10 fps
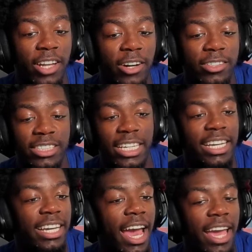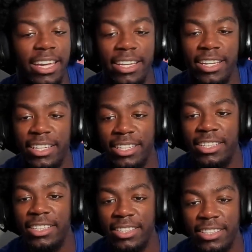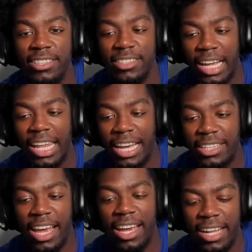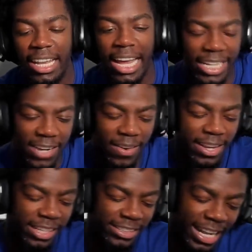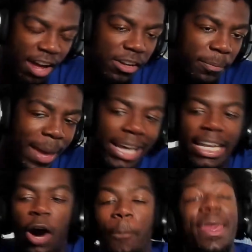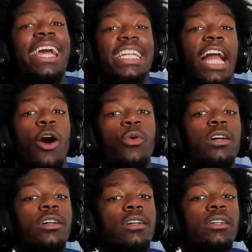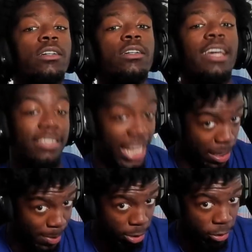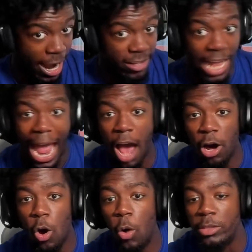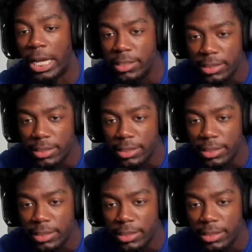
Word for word: no shit. Hey, I like that. I like that right there. Shout out Big Glow, Big Glow, and Teddy Pendergrass Hound.